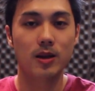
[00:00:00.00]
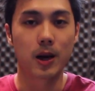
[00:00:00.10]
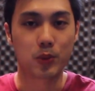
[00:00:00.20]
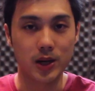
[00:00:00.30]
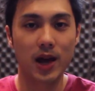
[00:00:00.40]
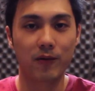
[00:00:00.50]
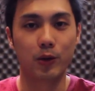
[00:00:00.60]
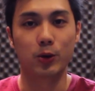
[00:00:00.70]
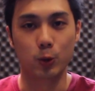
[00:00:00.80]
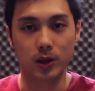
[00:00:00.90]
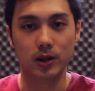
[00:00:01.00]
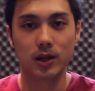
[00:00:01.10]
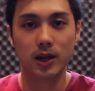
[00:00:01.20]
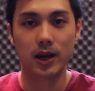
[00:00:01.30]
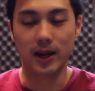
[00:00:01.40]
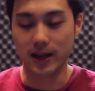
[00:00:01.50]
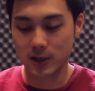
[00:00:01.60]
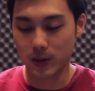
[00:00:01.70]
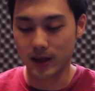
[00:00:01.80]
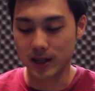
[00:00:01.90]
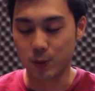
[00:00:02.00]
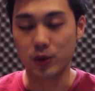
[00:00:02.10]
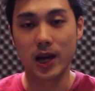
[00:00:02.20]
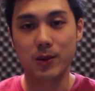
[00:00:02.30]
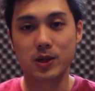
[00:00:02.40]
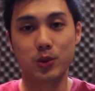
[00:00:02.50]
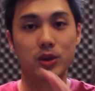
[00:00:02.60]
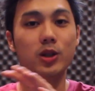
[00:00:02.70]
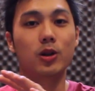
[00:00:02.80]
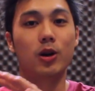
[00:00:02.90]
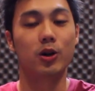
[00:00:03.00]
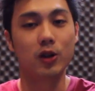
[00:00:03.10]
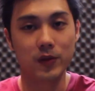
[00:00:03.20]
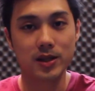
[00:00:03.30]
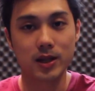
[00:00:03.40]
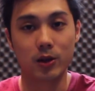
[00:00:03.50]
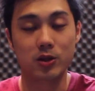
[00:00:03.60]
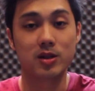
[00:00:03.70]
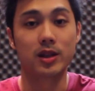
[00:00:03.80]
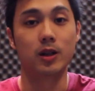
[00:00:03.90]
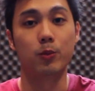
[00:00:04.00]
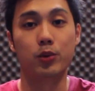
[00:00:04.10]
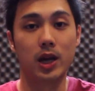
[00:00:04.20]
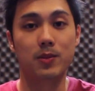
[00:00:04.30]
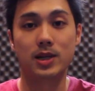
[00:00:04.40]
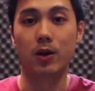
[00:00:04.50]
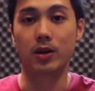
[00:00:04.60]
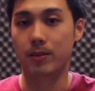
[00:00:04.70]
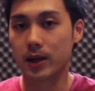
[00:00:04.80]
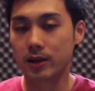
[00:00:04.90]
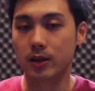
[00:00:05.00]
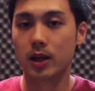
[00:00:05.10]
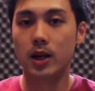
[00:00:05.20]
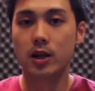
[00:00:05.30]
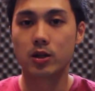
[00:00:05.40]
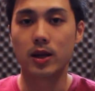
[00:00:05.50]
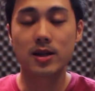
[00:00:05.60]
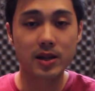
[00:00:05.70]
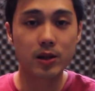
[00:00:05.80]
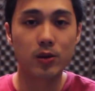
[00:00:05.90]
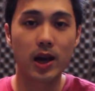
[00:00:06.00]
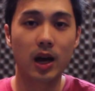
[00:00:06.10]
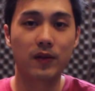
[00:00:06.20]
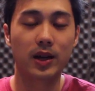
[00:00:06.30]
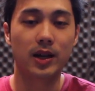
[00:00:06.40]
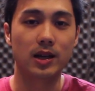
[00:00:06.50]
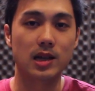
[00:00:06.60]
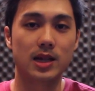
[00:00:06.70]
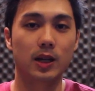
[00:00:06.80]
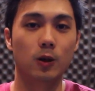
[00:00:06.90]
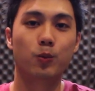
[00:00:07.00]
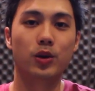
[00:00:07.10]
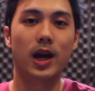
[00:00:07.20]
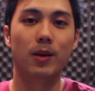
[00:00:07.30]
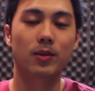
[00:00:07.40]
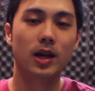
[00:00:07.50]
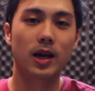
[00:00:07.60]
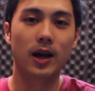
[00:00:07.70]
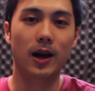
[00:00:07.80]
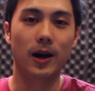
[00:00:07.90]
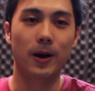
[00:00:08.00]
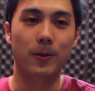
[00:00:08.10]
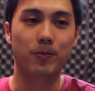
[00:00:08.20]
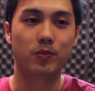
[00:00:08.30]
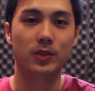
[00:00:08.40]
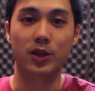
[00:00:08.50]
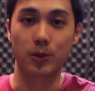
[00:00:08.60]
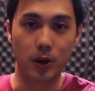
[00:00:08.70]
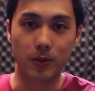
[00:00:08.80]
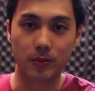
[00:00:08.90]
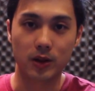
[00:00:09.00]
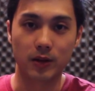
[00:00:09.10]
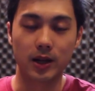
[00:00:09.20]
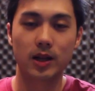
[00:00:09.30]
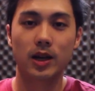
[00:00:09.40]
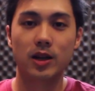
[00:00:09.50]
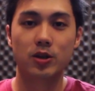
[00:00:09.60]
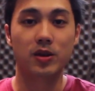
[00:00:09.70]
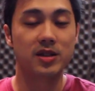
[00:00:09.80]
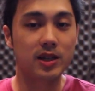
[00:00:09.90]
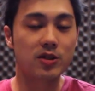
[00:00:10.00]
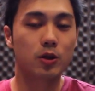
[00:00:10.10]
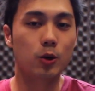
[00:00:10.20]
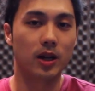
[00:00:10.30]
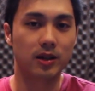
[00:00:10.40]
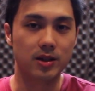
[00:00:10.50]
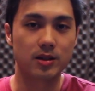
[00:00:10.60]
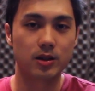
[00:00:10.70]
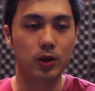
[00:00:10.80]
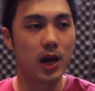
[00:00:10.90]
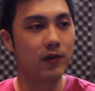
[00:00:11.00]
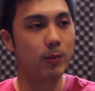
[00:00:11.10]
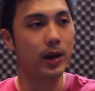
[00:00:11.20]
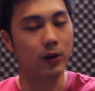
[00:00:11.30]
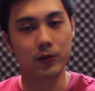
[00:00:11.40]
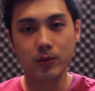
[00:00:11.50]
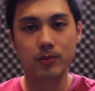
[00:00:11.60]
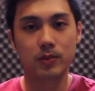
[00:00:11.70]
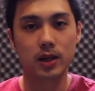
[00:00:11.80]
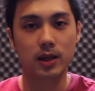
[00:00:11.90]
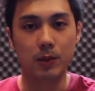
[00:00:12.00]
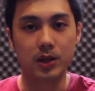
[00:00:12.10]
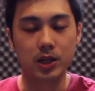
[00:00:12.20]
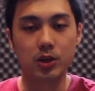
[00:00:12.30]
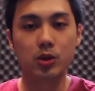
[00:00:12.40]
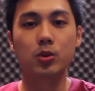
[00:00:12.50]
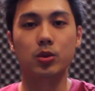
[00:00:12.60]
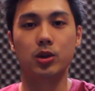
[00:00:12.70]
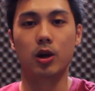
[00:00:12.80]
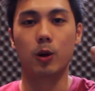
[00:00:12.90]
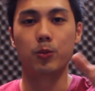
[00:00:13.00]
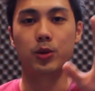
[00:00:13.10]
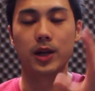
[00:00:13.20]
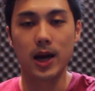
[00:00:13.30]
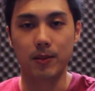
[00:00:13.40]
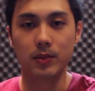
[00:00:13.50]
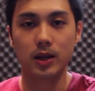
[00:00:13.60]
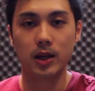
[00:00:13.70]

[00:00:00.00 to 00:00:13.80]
a preamp for it to work. And that's why there's preamps built into your audio interface and also standalone preamps out in the market. So let's say you have a standalone preamp um, that you bought, right? So the signal's gonna look like this. You have a microphone, coming into your preamp,